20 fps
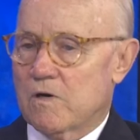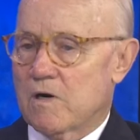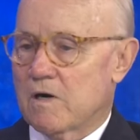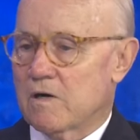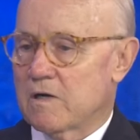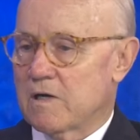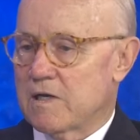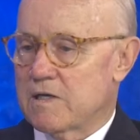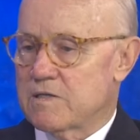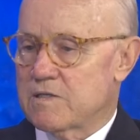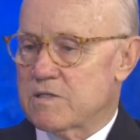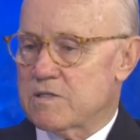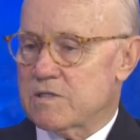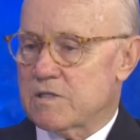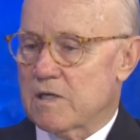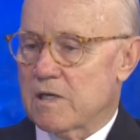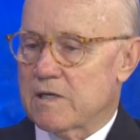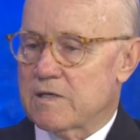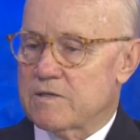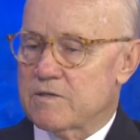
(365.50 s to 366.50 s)
our
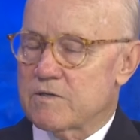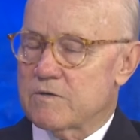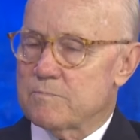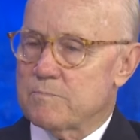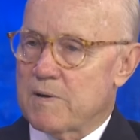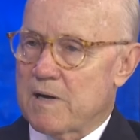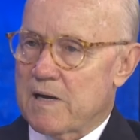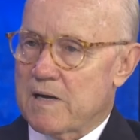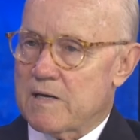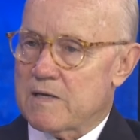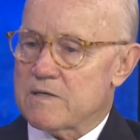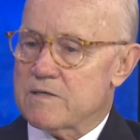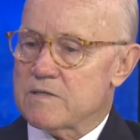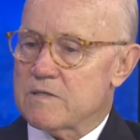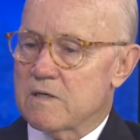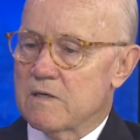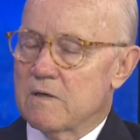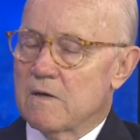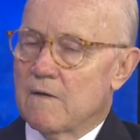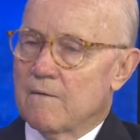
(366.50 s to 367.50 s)
legislature passed
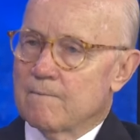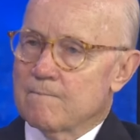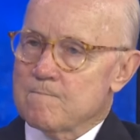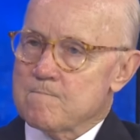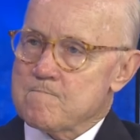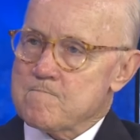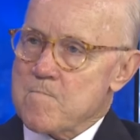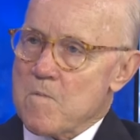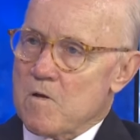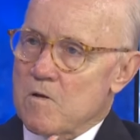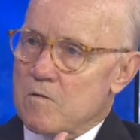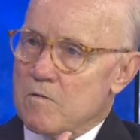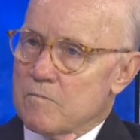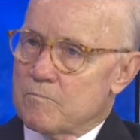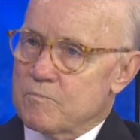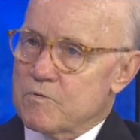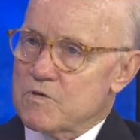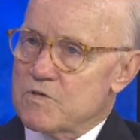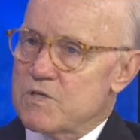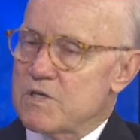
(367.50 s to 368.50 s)
a
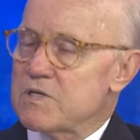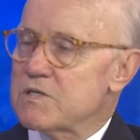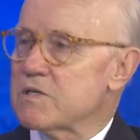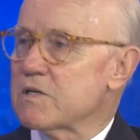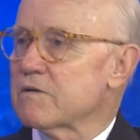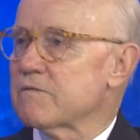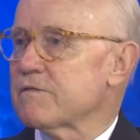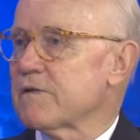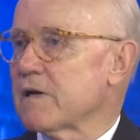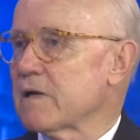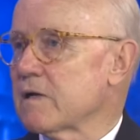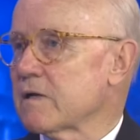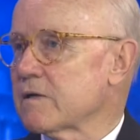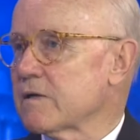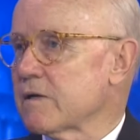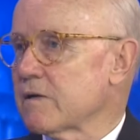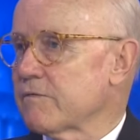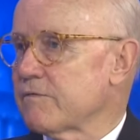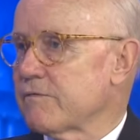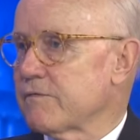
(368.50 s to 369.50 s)
persistent
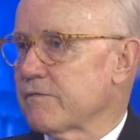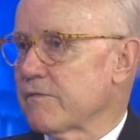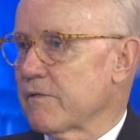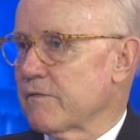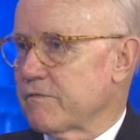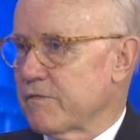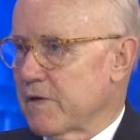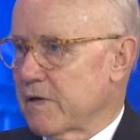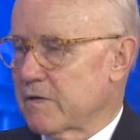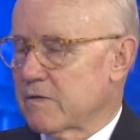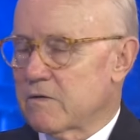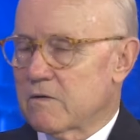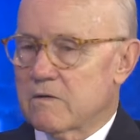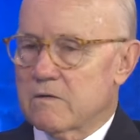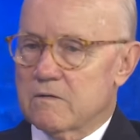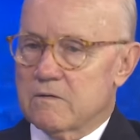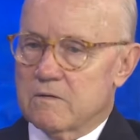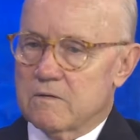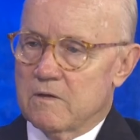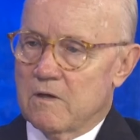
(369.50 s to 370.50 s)
felony
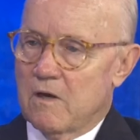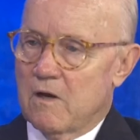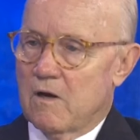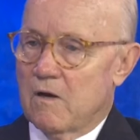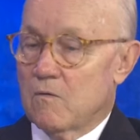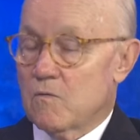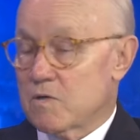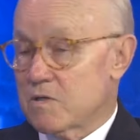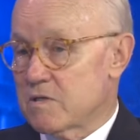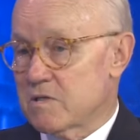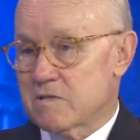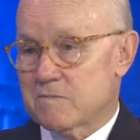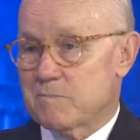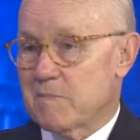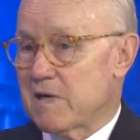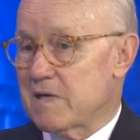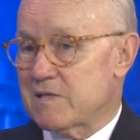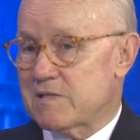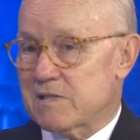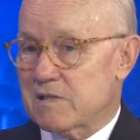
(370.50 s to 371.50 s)
offender law, which is
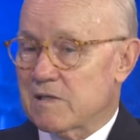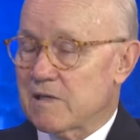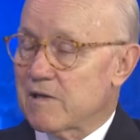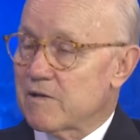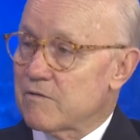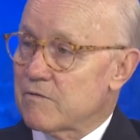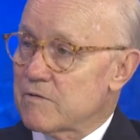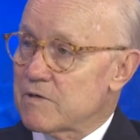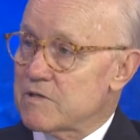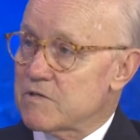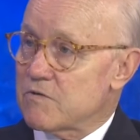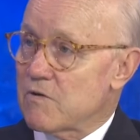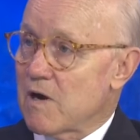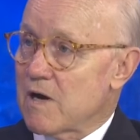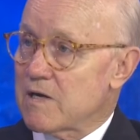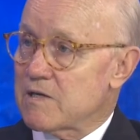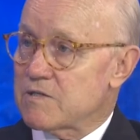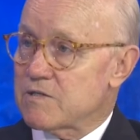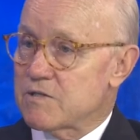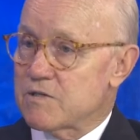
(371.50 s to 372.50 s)
basically three
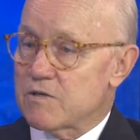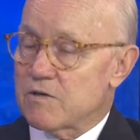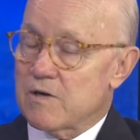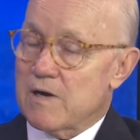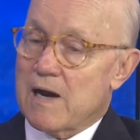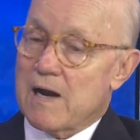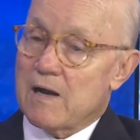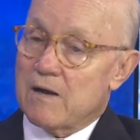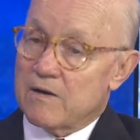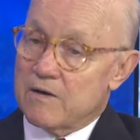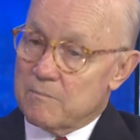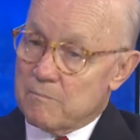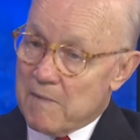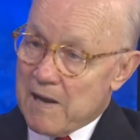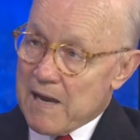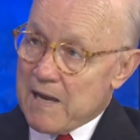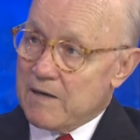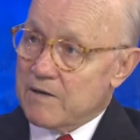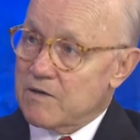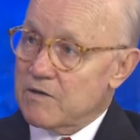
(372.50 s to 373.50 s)
strikes and you're out, and
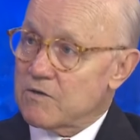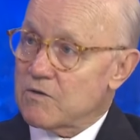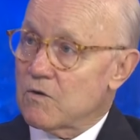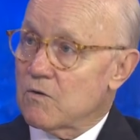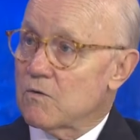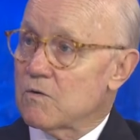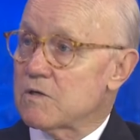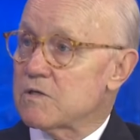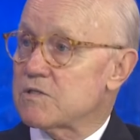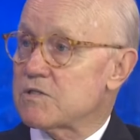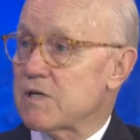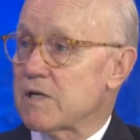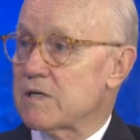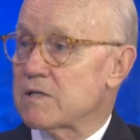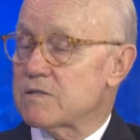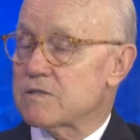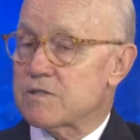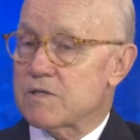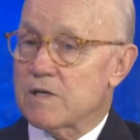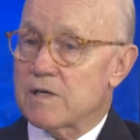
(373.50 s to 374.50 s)
mandatory
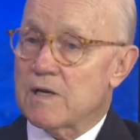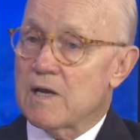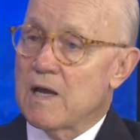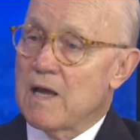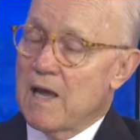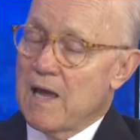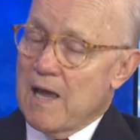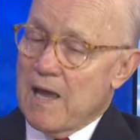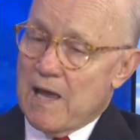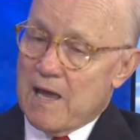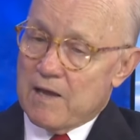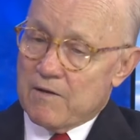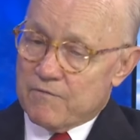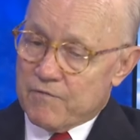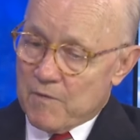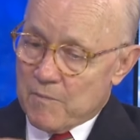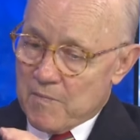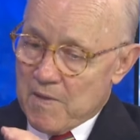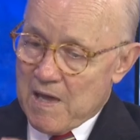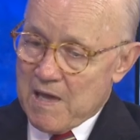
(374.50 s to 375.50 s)
sentencing. And
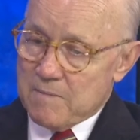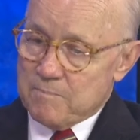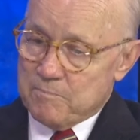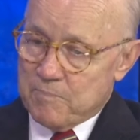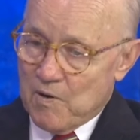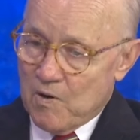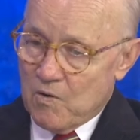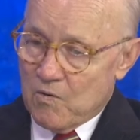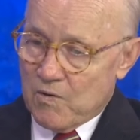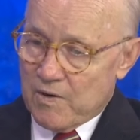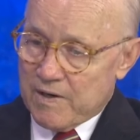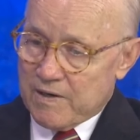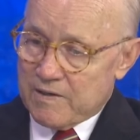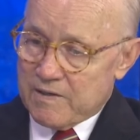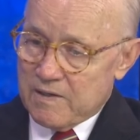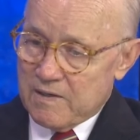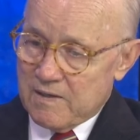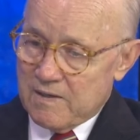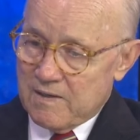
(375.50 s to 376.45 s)
from that point,